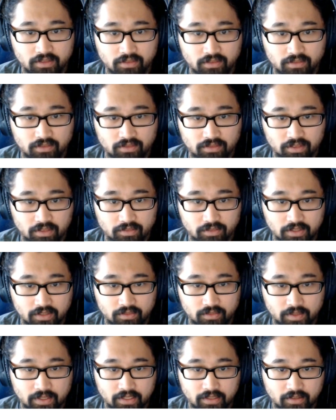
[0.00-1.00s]
Sig Figs
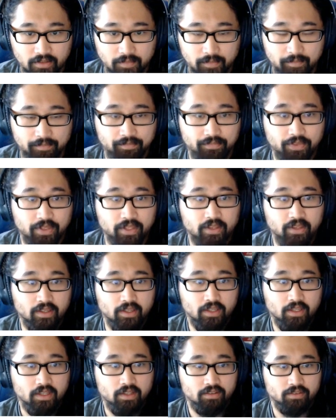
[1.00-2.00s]
right here.
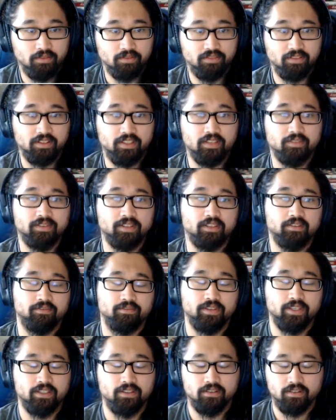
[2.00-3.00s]
So significant
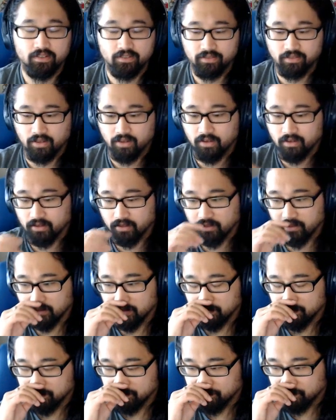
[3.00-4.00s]
figures are,
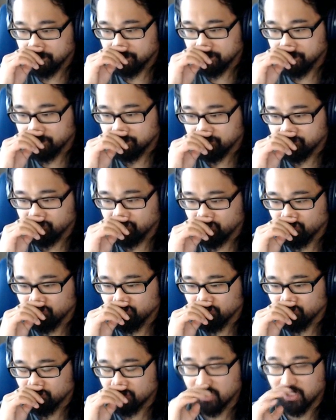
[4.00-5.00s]

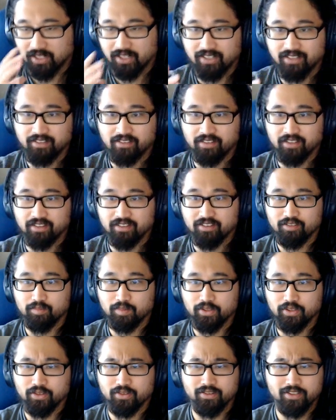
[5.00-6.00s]
I hate to say this, but
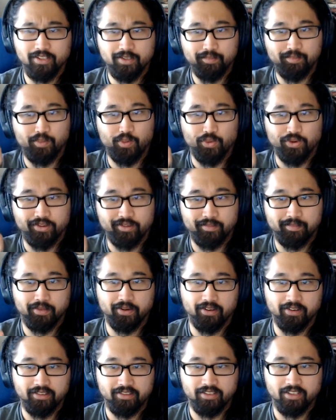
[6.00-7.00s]
they're the important
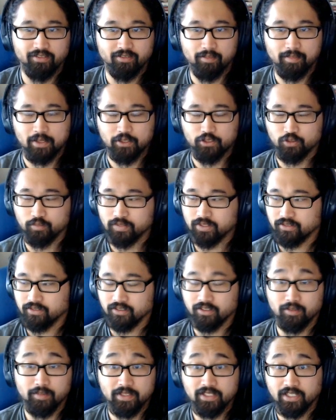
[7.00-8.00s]
part of a measurement. You're going to
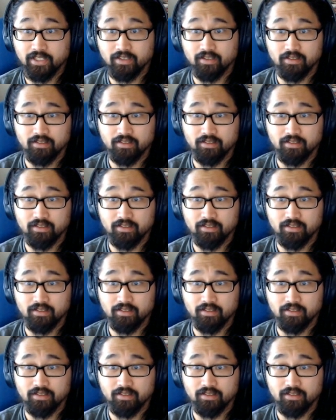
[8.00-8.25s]
be taking